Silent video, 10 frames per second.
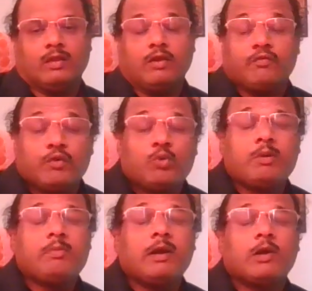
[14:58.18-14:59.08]
Few
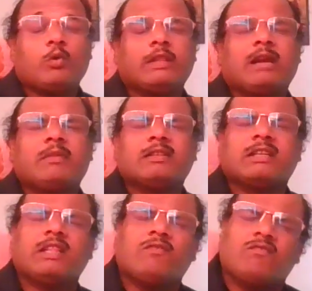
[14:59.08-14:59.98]
people told that basically
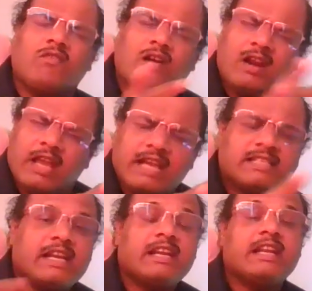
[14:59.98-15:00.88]
the world has
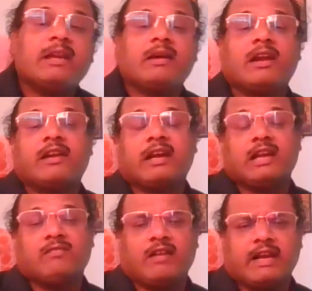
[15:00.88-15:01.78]
ended
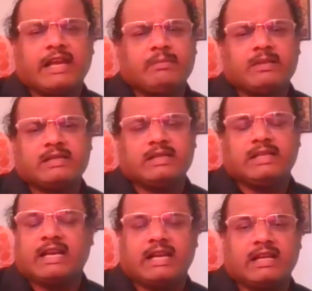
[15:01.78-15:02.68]
101 time basically,
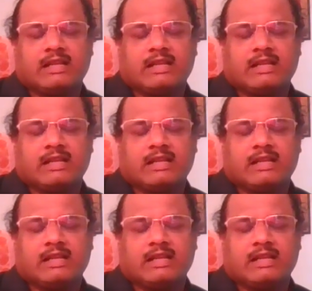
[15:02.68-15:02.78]
right?